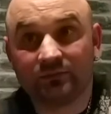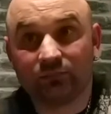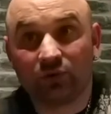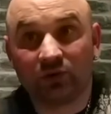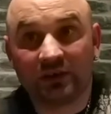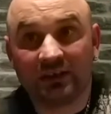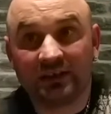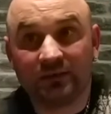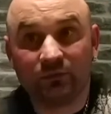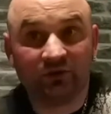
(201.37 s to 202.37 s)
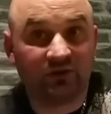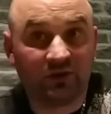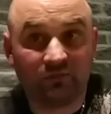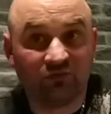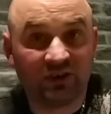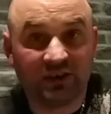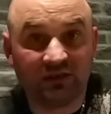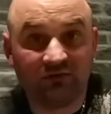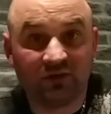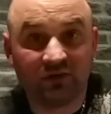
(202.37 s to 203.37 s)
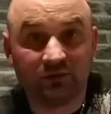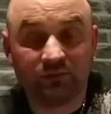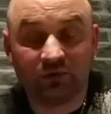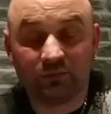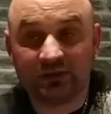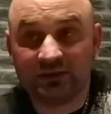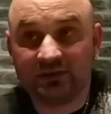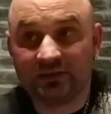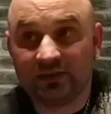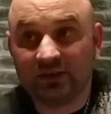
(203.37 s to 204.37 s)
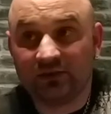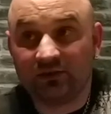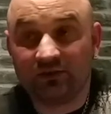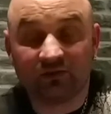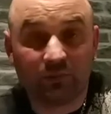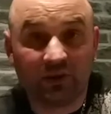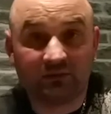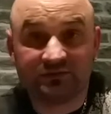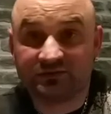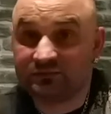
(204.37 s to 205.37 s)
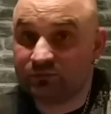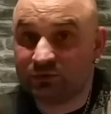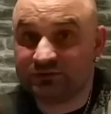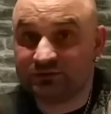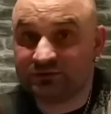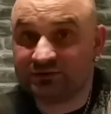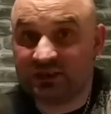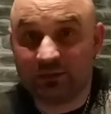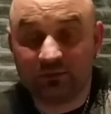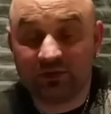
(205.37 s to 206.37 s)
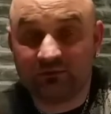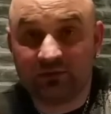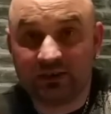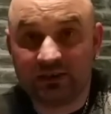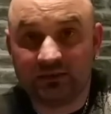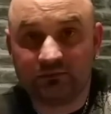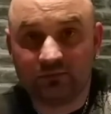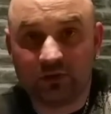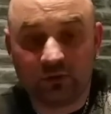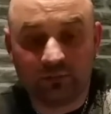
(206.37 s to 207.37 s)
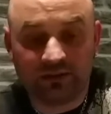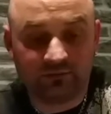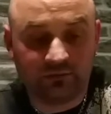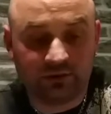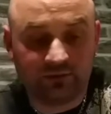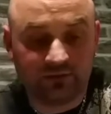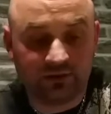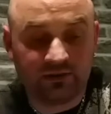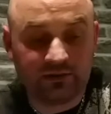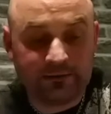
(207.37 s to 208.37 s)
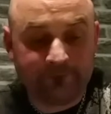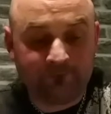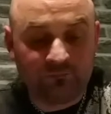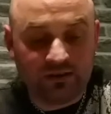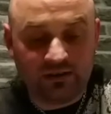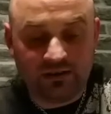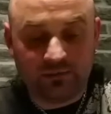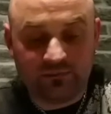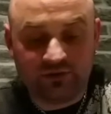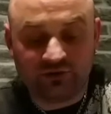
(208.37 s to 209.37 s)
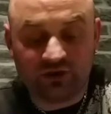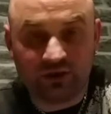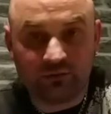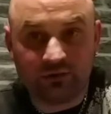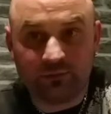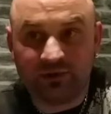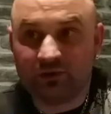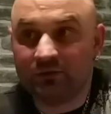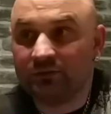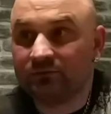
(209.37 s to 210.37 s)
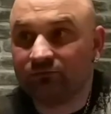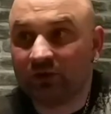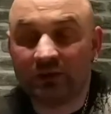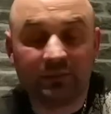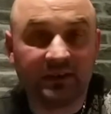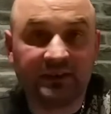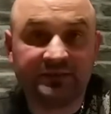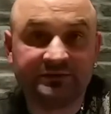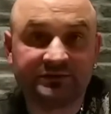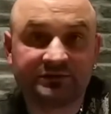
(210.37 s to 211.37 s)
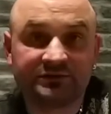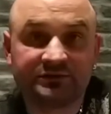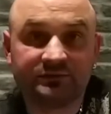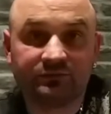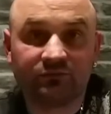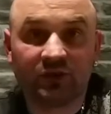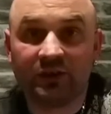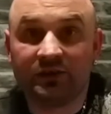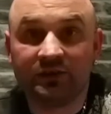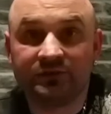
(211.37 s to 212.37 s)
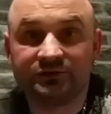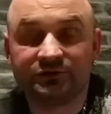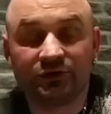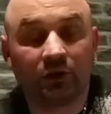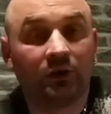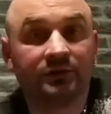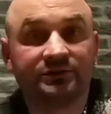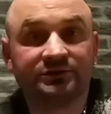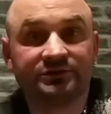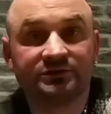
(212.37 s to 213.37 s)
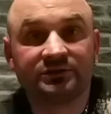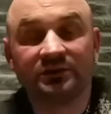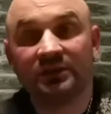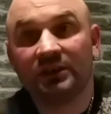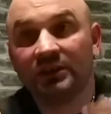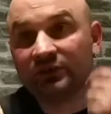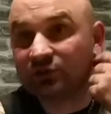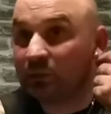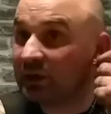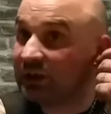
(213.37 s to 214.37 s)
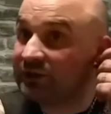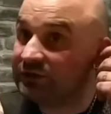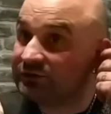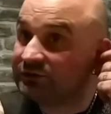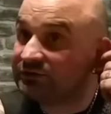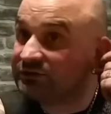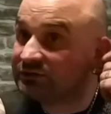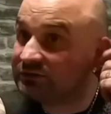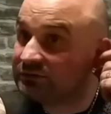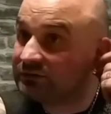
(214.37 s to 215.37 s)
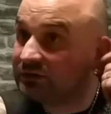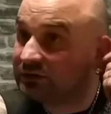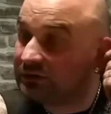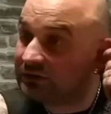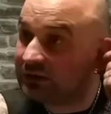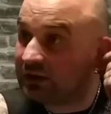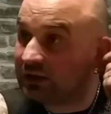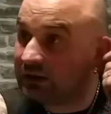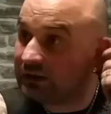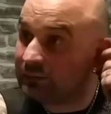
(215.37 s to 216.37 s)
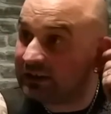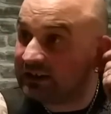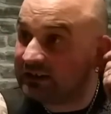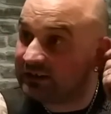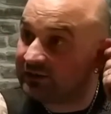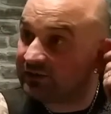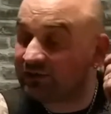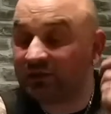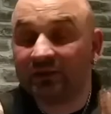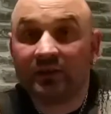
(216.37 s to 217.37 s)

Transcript: broccoli, which didn't really grow properly, and sprouts, which was the same, didn't really amount to anything. This year I'm going to be doing runner beans, red onions, shallots, spring onions, leeks,